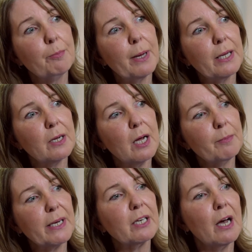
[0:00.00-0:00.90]
but
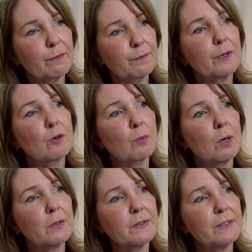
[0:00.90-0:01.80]
my gut feel
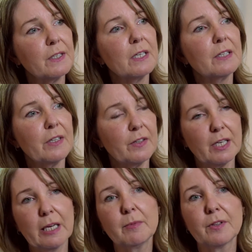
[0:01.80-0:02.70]
was that the
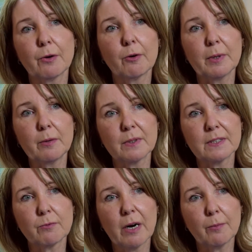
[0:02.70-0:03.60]
chemotherapy
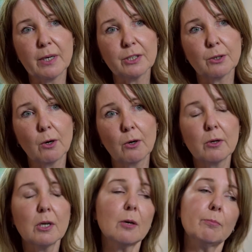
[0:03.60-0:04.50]
was the right way to go.
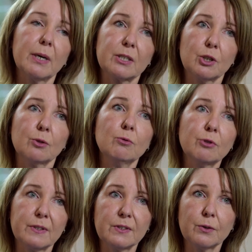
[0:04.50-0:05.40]
My
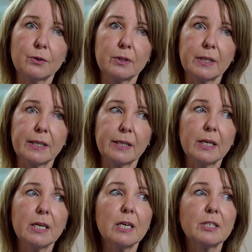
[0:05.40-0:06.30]
children certainly
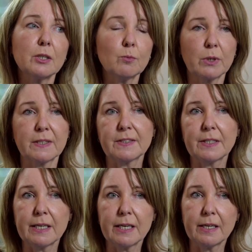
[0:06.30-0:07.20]
didn't want to
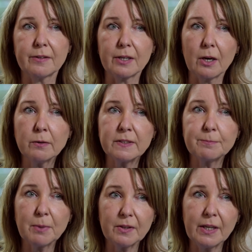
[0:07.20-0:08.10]
see anything
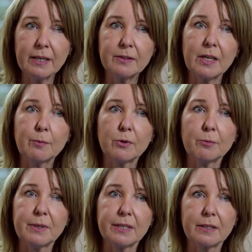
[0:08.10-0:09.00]
else but that. They
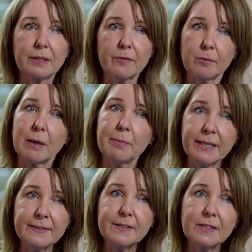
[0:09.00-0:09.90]
wanted me to give it my
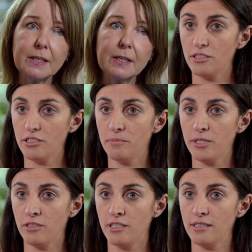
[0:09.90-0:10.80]
best. To
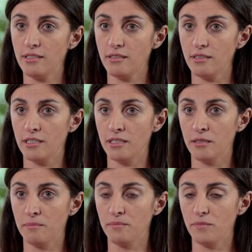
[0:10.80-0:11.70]
be honest,
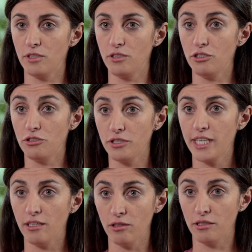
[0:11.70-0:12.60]
you do
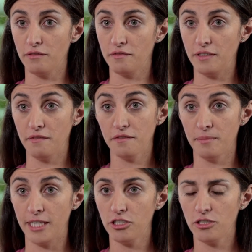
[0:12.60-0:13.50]
get a lot of
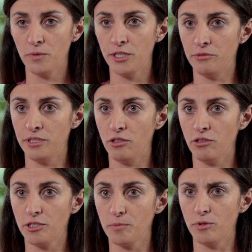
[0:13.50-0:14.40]
information when you're in
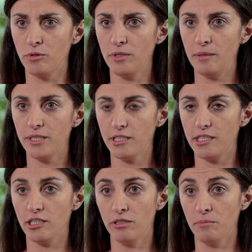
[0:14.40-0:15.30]
hospital. In
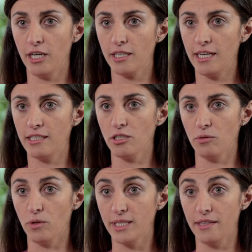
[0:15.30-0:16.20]
particular, in my case, I
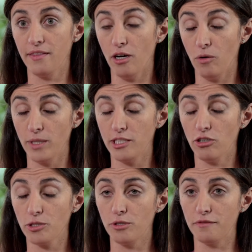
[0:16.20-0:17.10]
was in
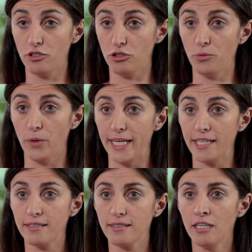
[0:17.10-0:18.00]
hospital for 2
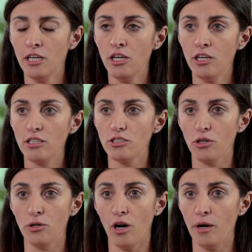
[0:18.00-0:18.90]
weeks.
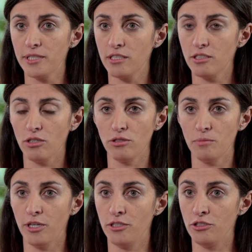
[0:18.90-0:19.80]
So I was
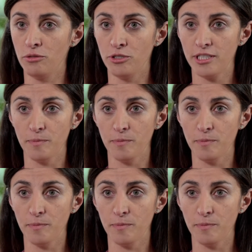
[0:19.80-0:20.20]
consulted by numerous